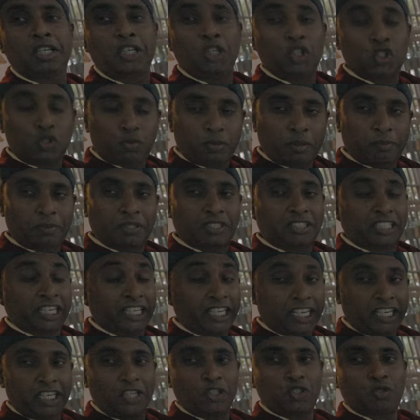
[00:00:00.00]
newspaper
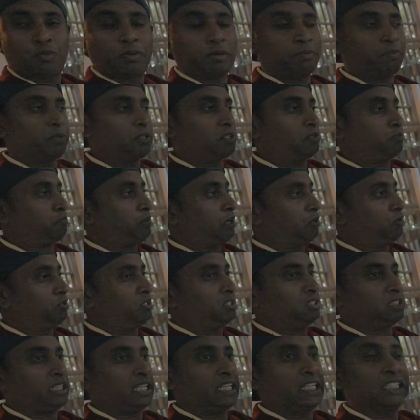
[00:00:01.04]
shredded newspaper
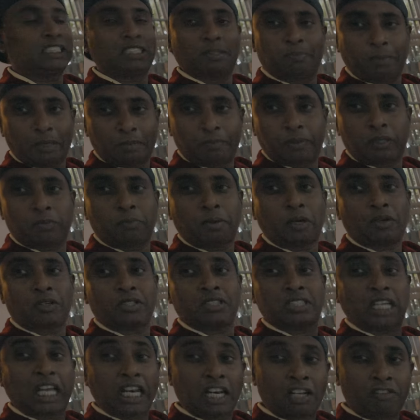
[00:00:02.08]
powders, I can say paper
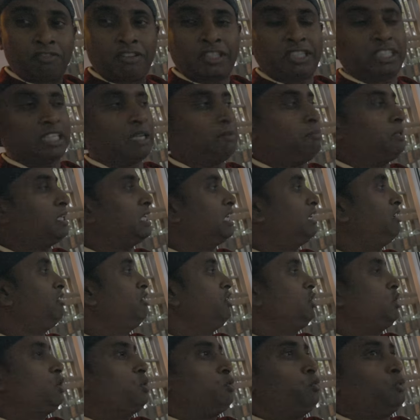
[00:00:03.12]
powders, along with chemical
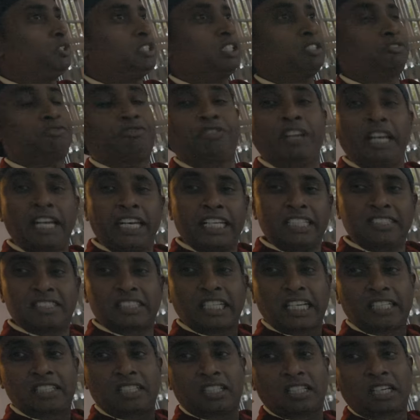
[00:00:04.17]
which is filled
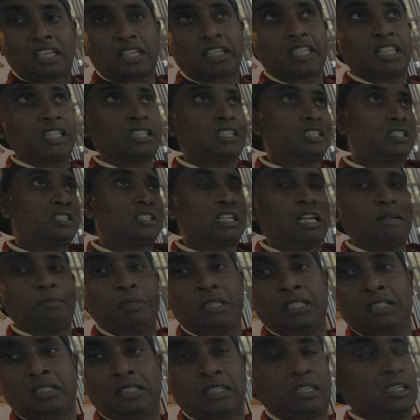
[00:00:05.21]
inside the container, I
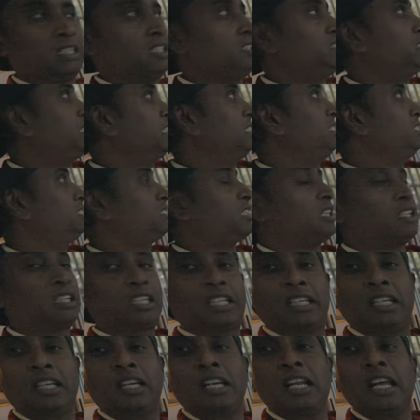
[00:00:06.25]
mean uh, inside this
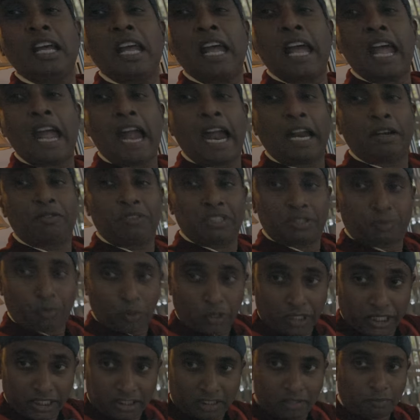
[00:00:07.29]
container, and which
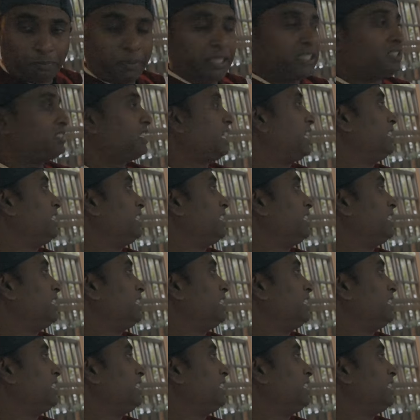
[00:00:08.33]
protects the pest.